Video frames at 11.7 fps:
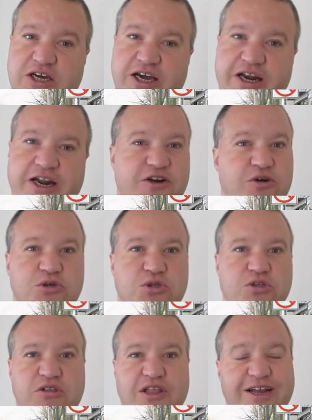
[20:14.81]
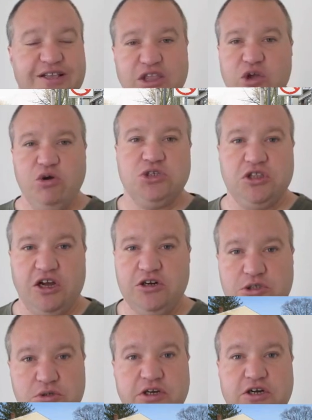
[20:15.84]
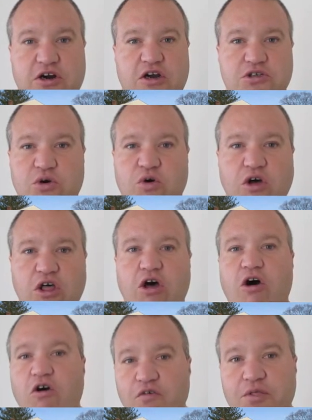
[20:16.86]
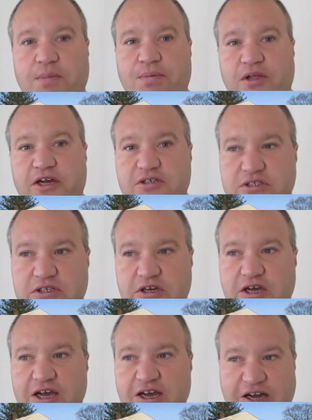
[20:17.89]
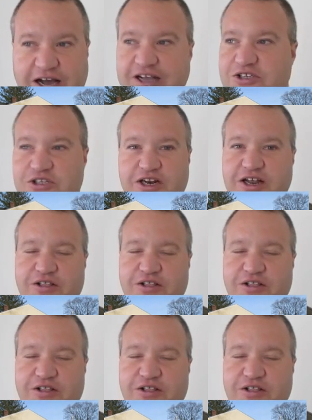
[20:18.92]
and I noticed like loads of luxury cars all over the place. Constant